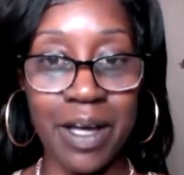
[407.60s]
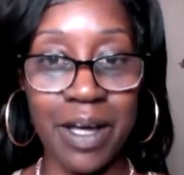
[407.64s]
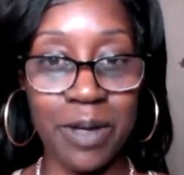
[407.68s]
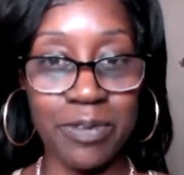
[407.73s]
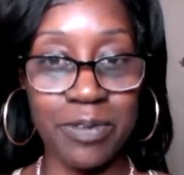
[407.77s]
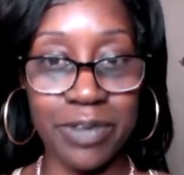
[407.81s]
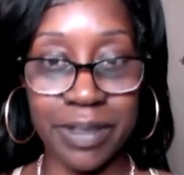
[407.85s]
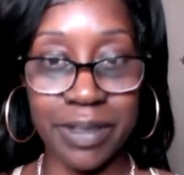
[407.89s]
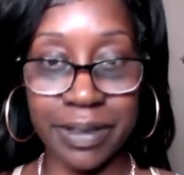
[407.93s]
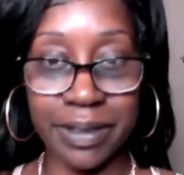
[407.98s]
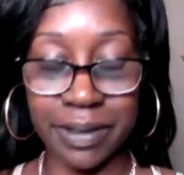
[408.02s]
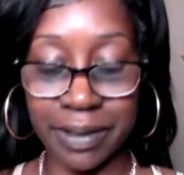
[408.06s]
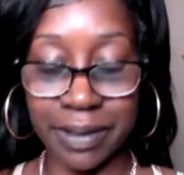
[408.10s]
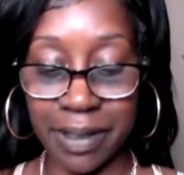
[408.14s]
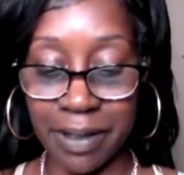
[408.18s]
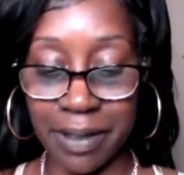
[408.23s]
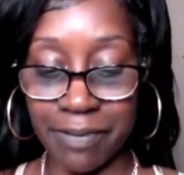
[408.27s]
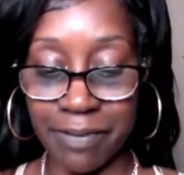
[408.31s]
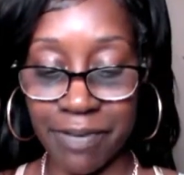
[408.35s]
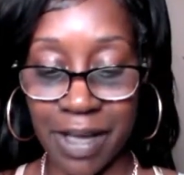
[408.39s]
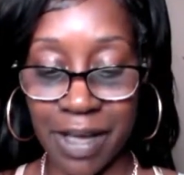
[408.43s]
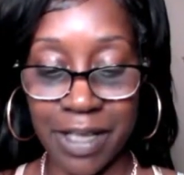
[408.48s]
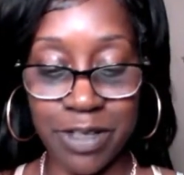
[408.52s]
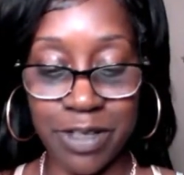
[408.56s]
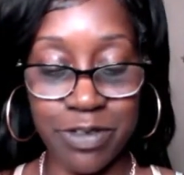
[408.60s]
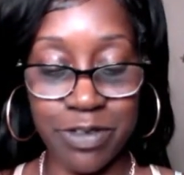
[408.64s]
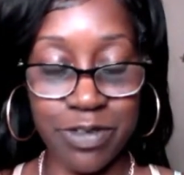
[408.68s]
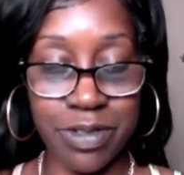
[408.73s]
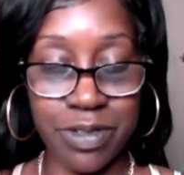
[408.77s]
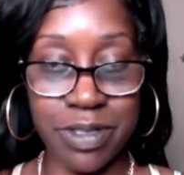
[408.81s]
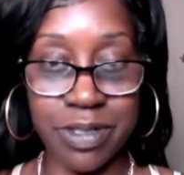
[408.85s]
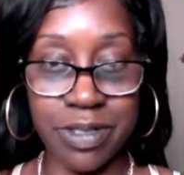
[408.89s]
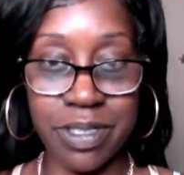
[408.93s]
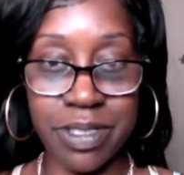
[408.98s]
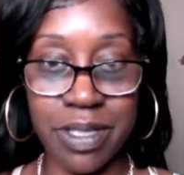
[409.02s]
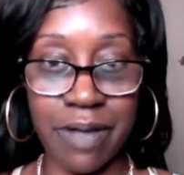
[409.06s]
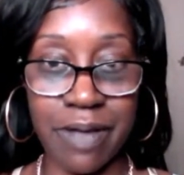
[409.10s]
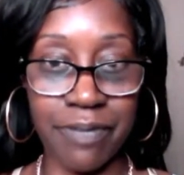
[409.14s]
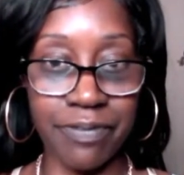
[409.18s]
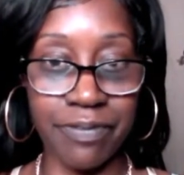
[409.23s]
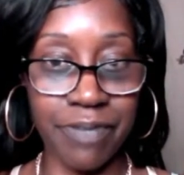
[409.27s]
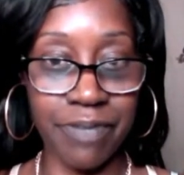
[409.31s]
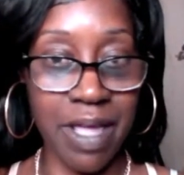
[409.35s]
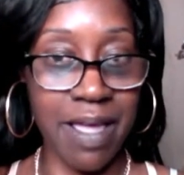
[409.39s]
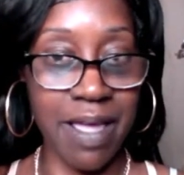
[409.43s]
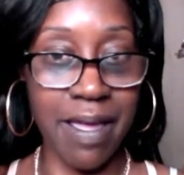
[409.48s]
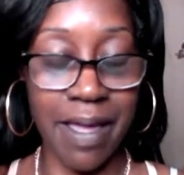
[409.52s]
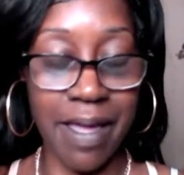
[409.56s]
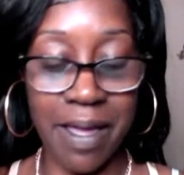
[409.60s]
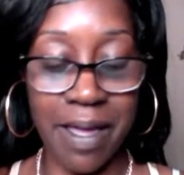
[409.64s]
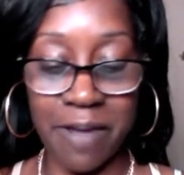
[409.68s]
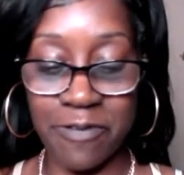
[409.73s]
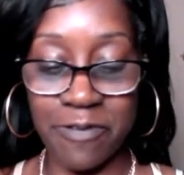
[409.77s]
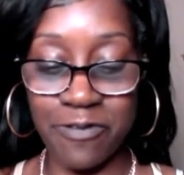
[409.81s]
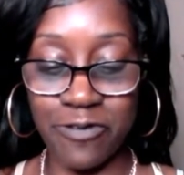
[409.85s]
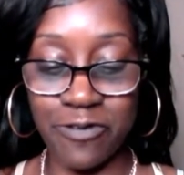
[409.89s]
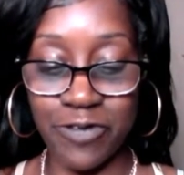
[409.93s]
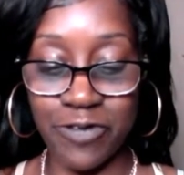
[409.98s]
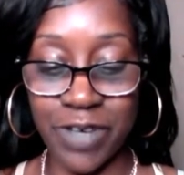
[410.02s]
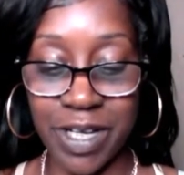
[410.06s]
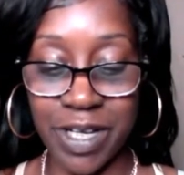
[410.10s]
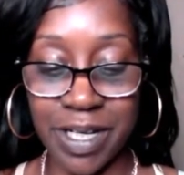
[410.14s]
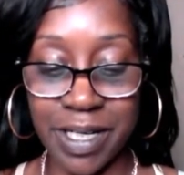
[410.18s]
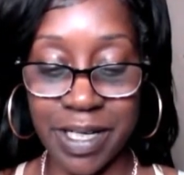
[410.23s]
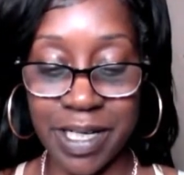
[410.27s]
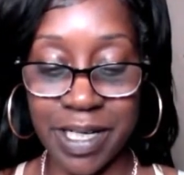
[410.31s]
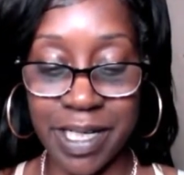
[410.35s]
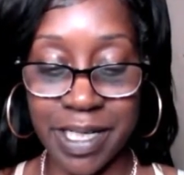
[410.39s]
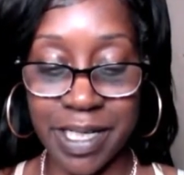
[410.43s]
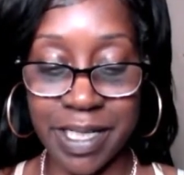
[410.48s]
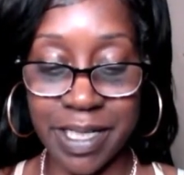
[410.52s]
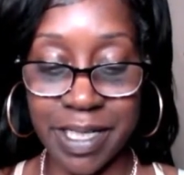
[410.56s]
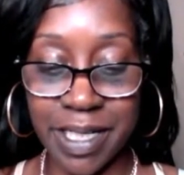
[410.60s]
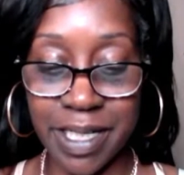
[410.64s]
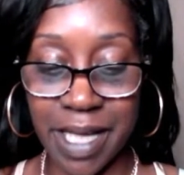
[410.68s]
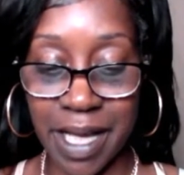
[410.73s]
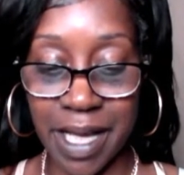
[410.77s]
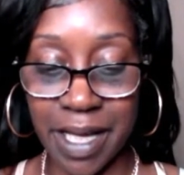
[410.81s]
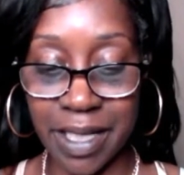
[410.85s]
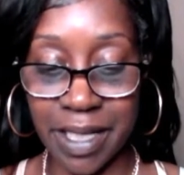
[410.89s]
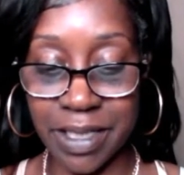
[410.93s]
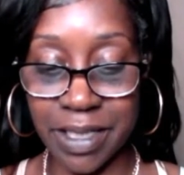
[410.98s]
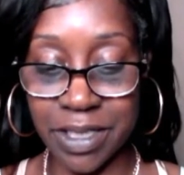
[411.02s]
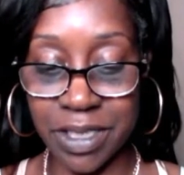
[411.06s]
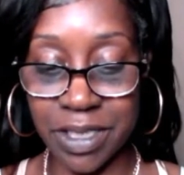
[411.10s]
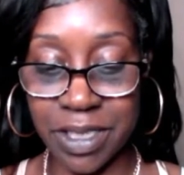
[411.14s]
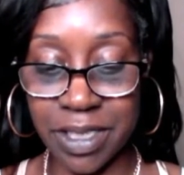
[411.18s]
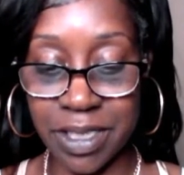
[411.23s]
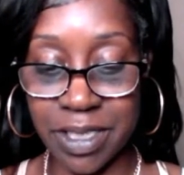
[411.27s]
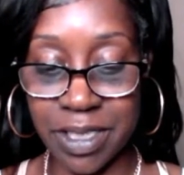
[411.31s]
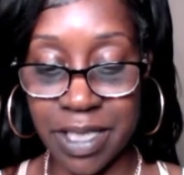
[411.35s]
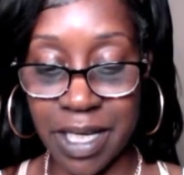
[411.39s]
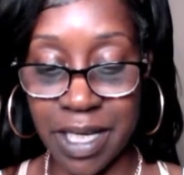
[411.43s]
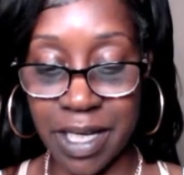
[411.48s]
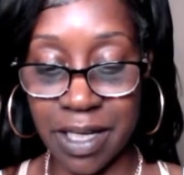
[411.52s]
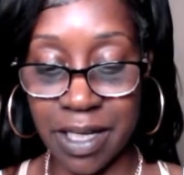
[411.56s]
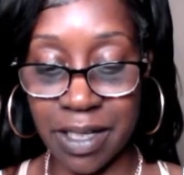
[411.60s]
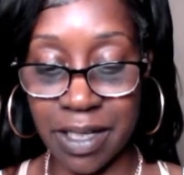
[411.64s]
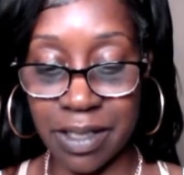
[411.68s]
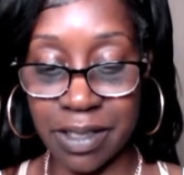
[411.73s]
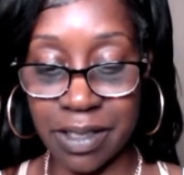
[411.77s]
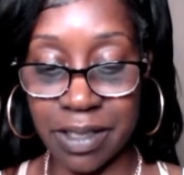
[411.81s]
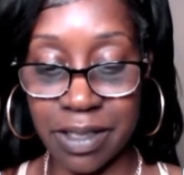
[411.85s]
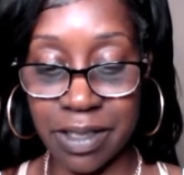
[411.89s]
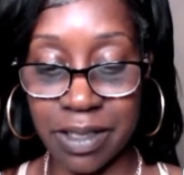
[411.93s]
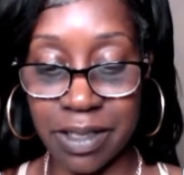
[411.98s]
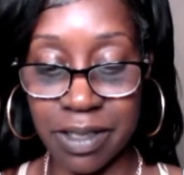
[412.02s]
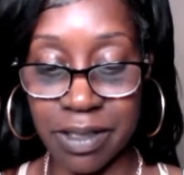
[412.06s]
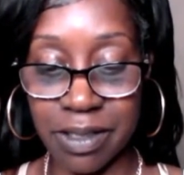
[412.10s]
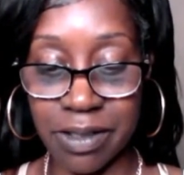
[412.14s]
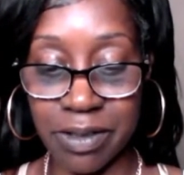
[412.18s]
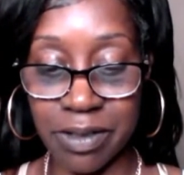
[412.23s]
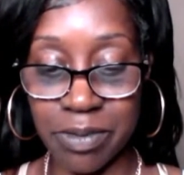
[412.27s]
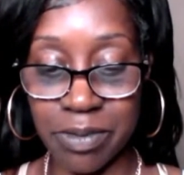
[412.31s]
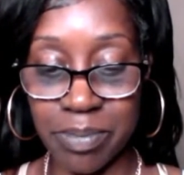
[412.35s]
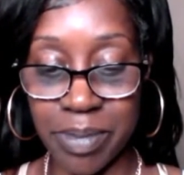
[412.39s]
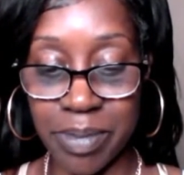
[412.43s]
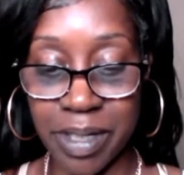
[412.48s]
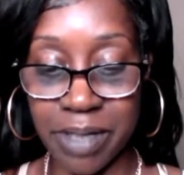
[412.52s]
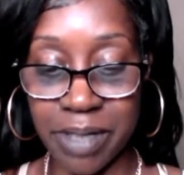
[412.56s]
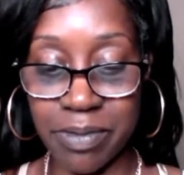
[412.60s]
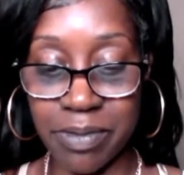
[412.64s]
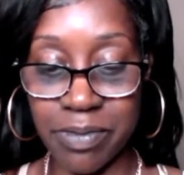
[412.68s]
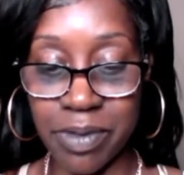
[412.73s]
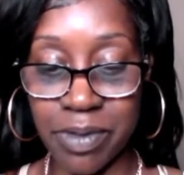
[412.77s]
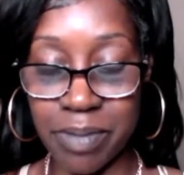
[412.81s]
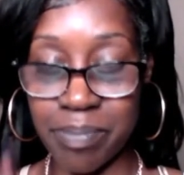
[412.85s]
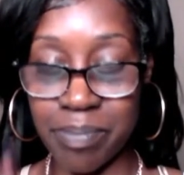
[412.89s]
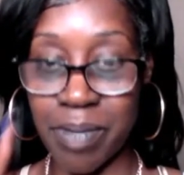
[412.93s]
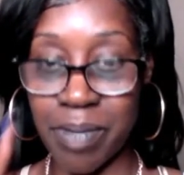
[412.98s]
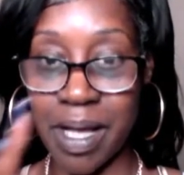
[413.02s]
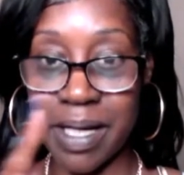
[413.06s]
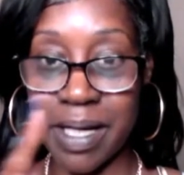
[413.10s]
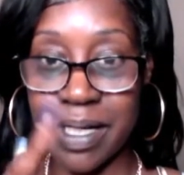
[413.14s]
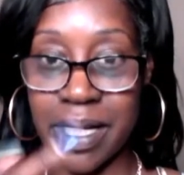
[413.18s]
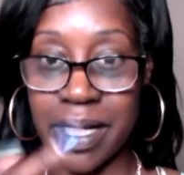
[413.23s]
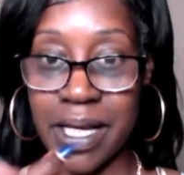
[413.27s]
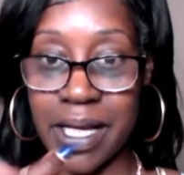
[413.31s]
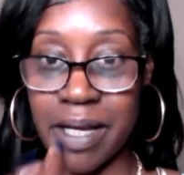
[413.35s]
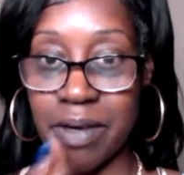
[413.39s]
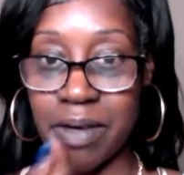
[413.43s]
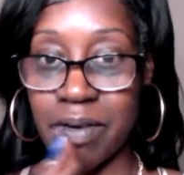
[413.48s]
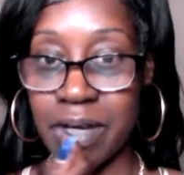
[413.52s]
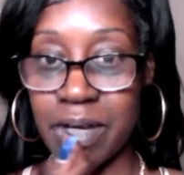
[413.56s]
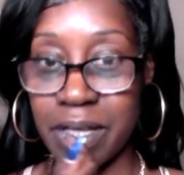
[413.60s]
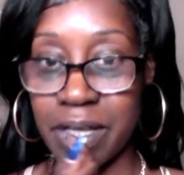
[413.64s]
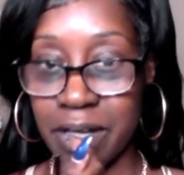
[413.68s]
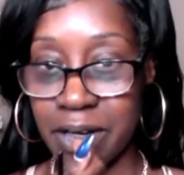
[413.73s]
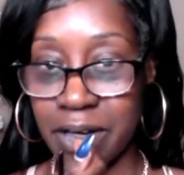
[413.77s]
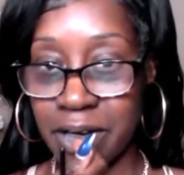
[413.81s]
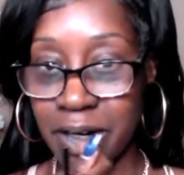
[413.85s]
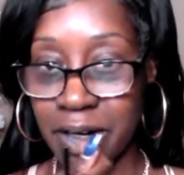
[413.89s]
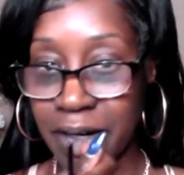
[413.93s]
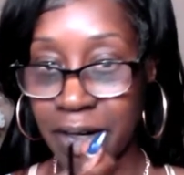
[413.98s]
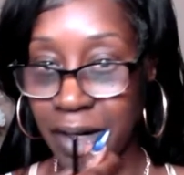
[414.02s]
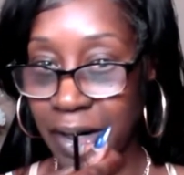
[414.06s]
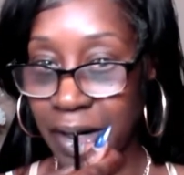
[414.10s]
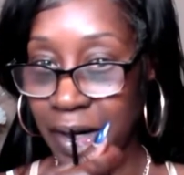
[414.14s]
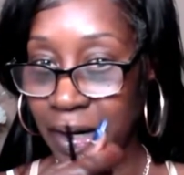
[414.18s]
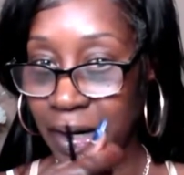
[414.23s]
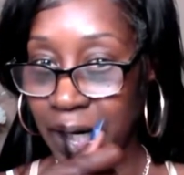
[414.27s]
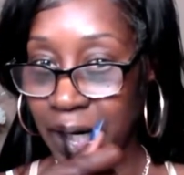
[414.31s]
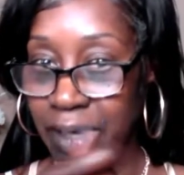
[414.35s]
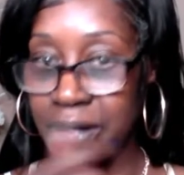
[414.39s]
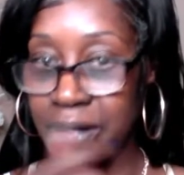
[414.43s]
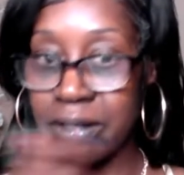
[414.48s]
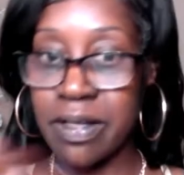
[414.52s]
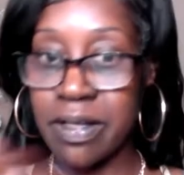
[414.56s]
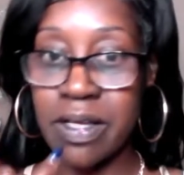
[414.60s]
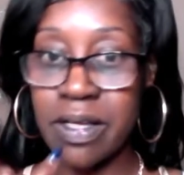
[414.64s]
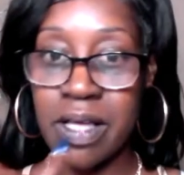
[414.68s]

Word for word: I love this stuff. I use this stuff every day. Just take a little bit by nail here.